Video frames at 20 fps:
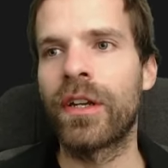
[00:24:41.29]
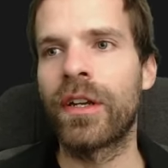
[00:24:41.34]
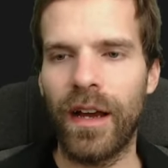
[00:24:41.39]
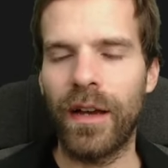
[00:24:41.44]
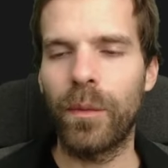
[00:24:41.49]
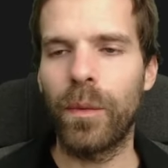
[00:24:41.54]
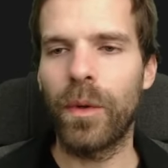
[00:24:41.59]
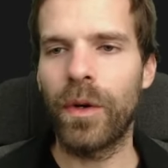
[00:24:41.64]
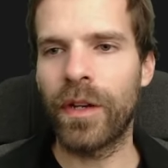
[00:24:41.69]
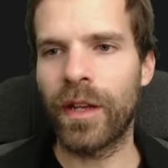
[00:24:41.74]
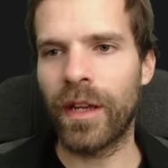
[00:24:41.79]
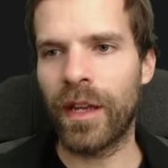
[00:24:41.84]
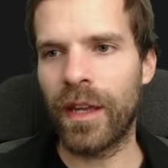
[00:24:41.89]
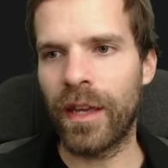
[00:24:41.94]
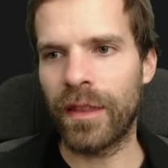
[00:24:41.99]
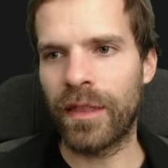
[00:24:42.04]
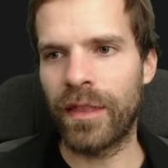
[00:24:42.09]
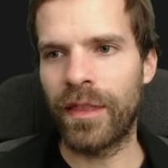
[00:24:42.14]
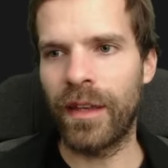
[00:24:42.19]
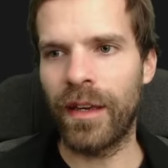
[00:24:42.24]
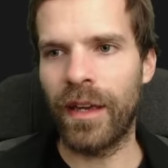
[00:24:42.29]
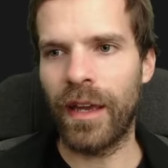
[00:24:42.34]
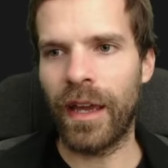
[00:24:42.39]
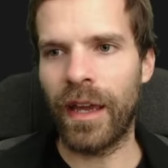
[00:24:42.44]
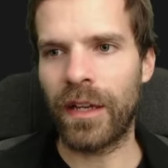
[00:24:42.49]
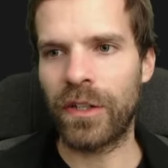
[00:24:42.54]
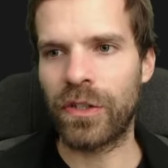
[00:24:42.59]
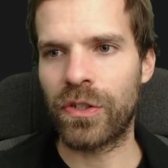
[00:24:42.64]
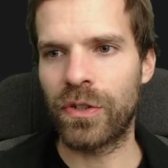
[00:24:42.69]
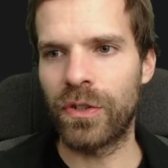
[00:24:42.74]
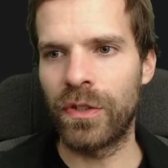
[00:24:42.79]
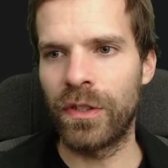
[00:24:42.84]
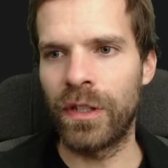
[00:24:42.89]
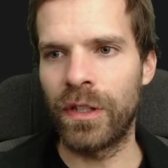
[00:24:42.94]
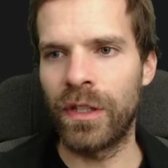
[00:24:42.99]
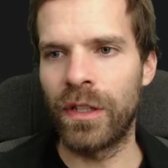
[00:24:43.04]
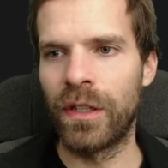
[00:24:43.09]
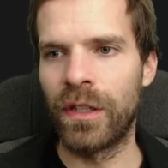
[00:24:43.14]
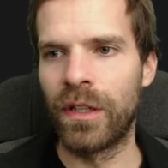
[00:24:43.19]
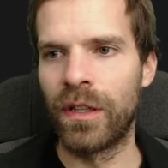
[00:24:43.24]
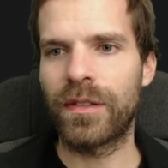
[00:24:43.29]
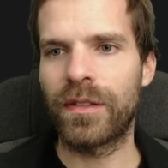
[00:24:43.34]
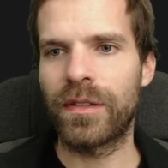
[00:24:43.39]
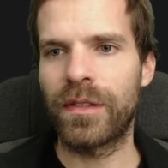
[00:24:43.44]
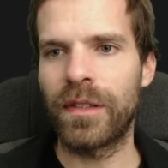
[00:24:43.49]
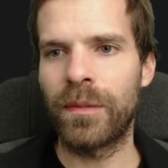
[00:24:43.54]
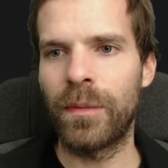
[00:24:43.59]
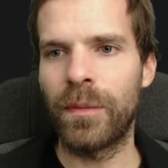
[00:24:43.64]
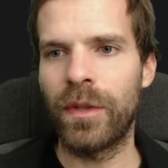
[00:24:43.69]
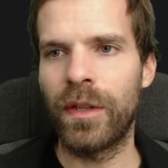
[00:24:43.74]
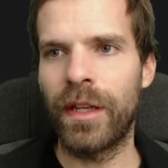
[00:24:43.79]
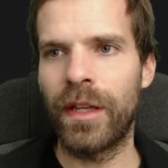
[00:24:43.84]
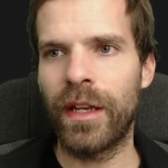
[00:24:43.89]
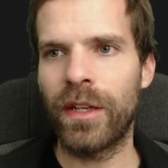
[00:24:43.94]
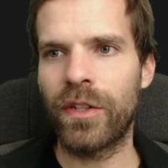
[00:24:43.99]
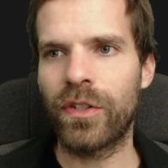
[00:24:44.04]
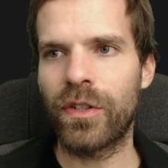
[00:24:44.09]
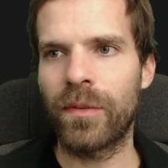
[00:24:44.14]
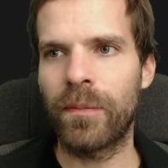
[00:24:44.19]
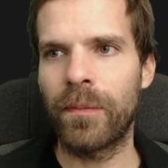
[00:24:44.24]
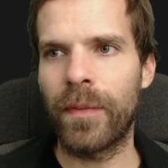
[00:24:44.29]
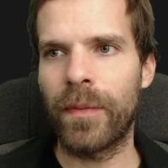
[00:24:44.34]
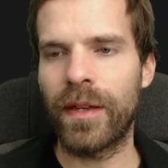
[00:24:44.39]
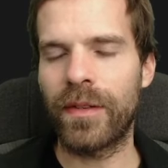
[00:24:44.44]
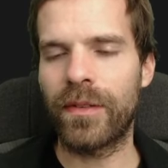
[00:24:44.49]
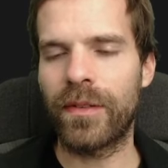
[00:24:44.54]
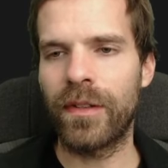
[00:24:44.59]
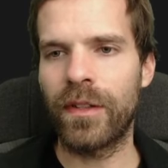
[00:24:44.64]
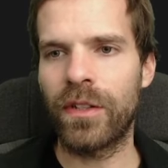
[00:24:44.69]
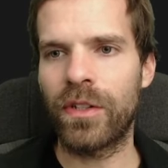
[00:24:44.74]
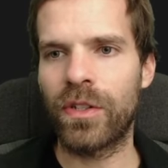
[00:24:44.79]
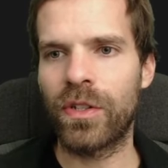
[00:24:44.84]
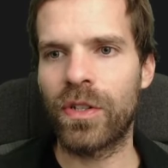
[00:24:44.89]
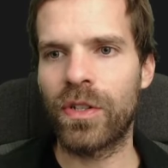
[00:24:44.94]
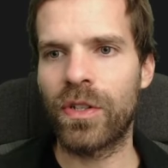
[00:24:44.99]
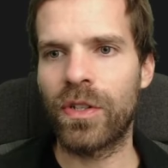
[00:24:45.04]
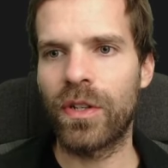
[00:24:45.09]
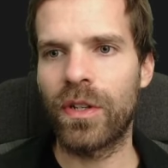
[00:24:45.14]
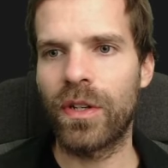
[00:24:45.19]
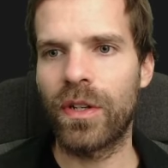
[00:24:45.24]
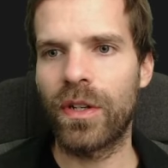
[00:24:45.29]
I want to get the actual simulation message.